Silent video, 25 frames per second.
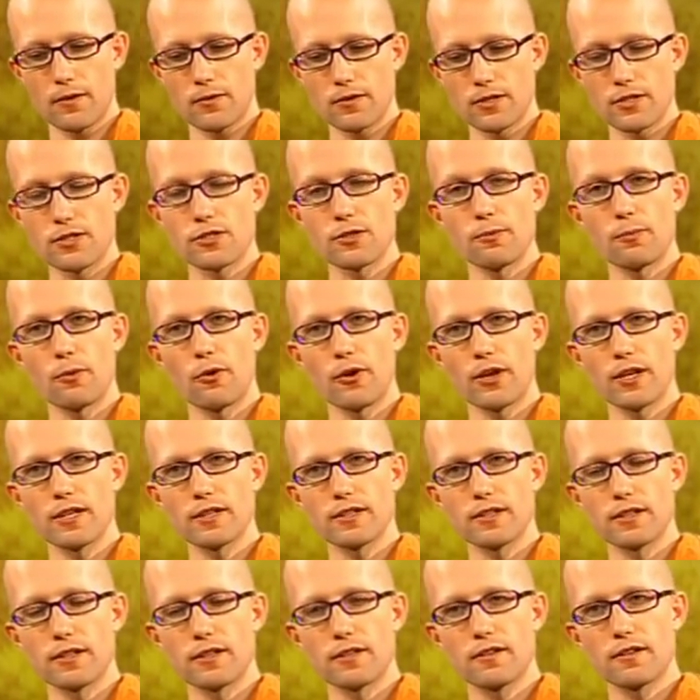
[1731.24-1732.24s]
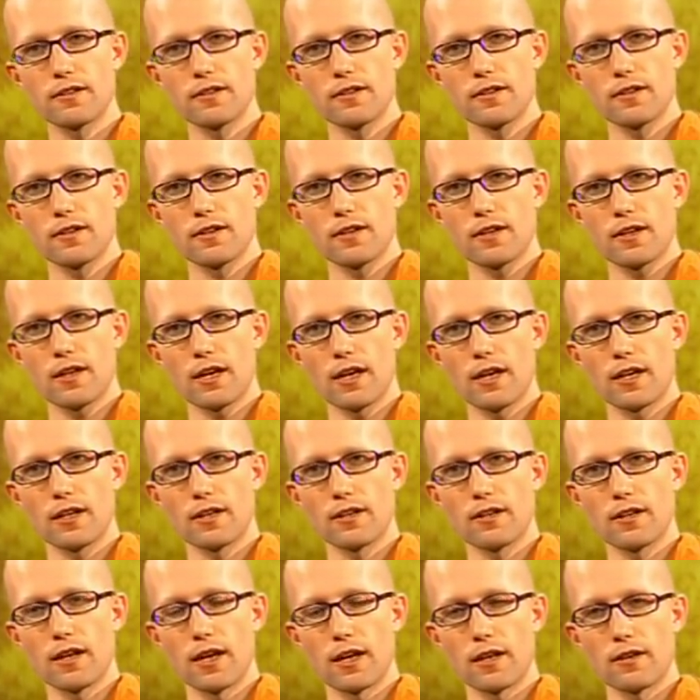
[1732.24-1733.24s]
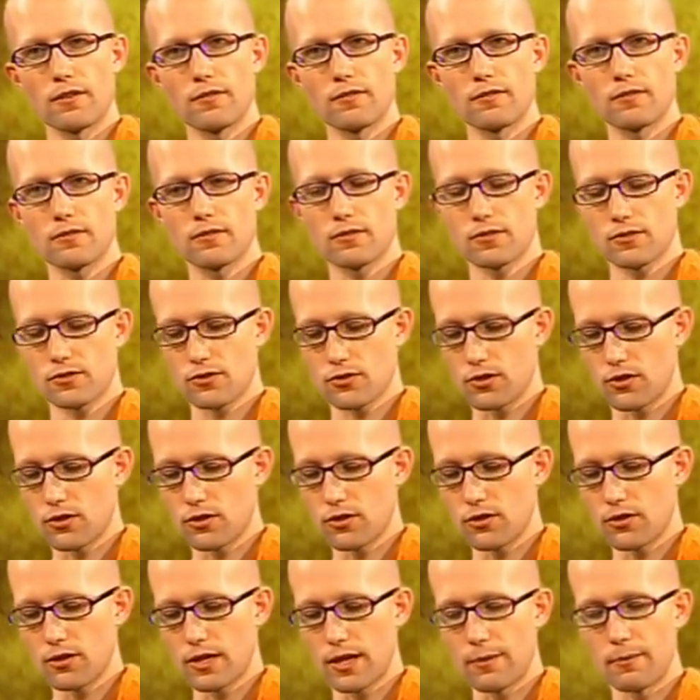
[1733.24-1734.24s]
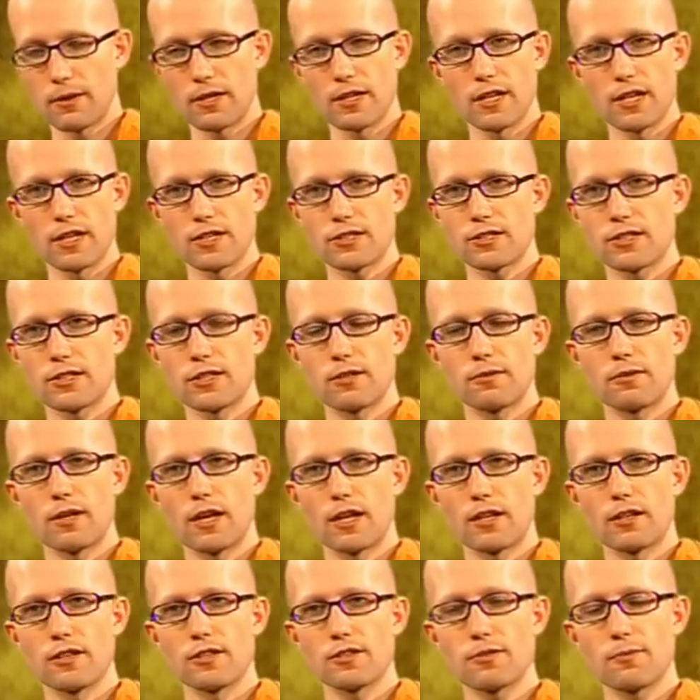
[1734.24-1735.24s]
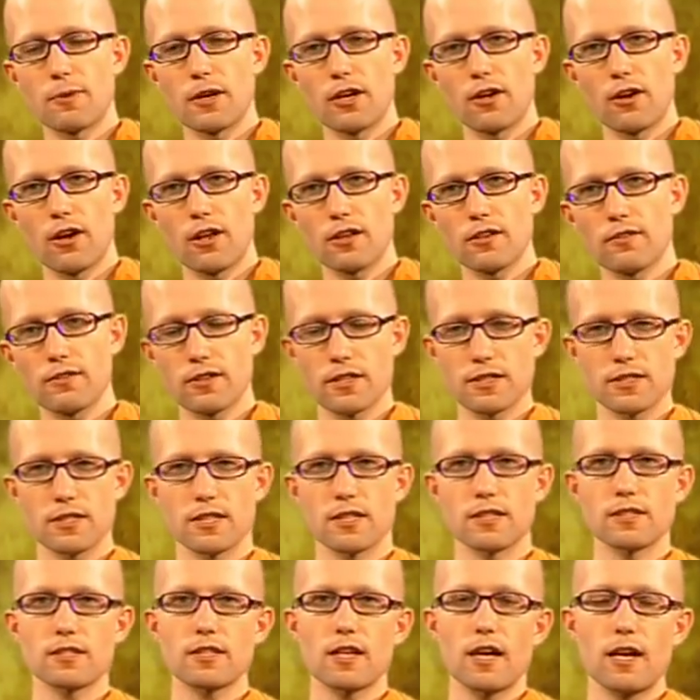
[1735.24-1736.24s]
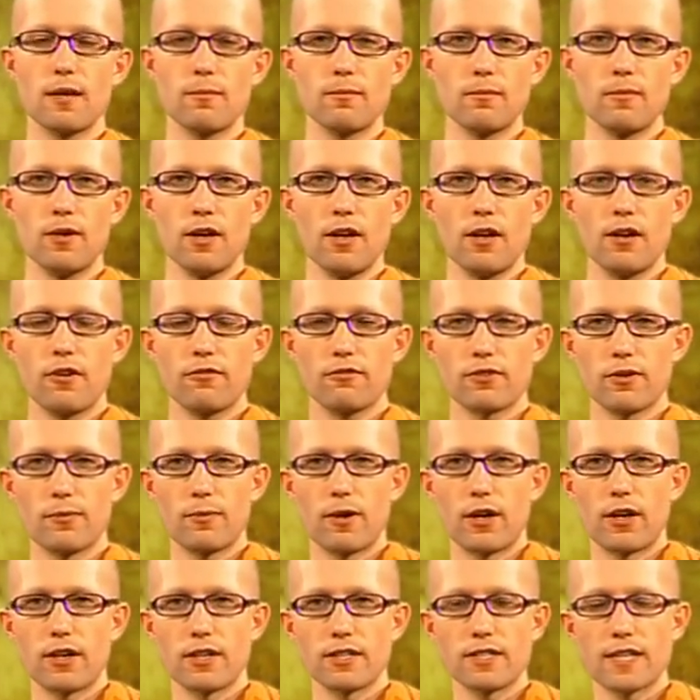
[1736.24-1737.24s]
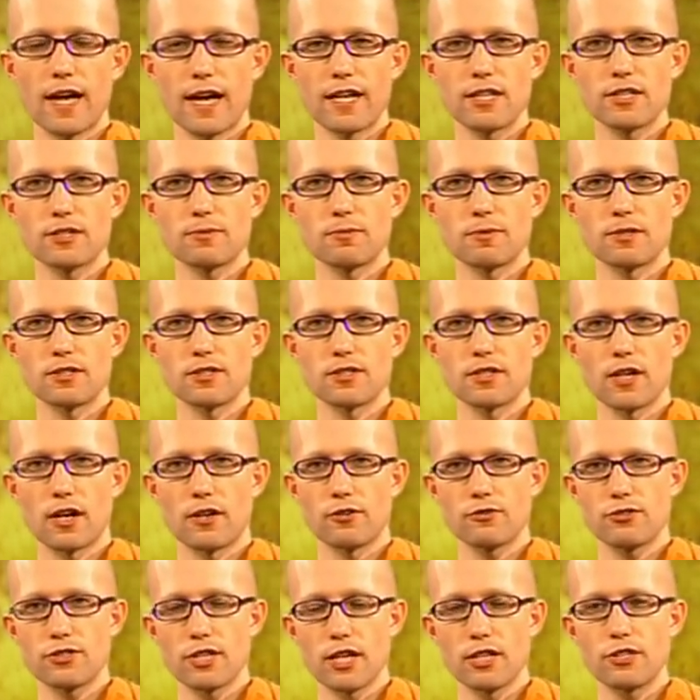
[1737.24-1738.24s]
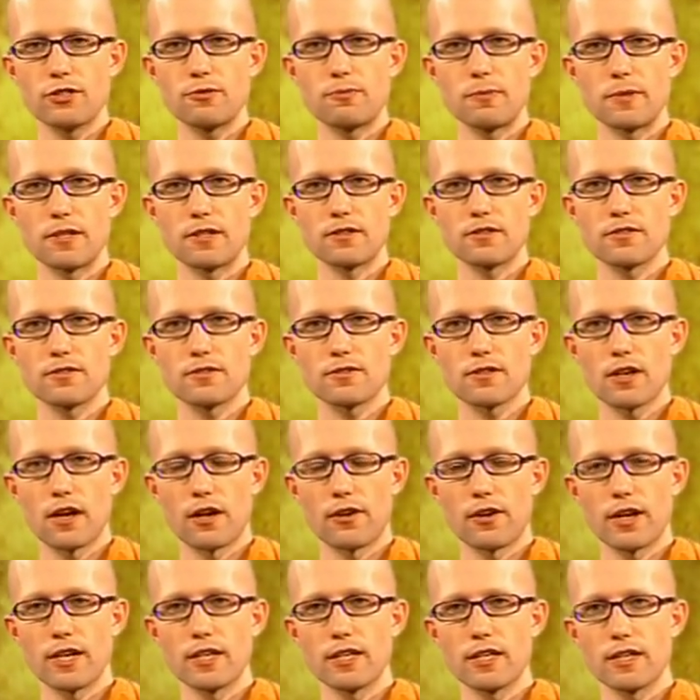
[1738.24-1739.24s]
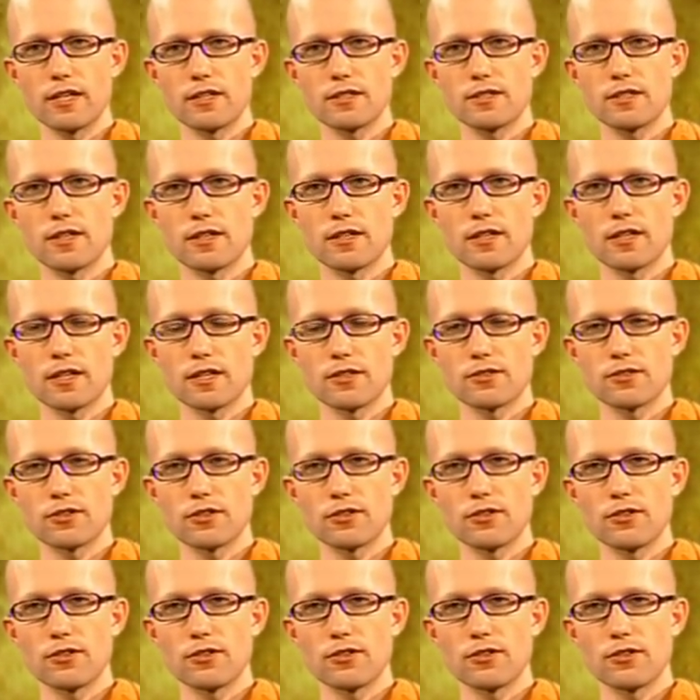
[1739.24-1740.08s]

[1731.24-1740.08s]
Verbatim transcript: disappointed and, and sorrow, lamentation, and despair. All of these things come from our attachments, our judgments, our ideas that things are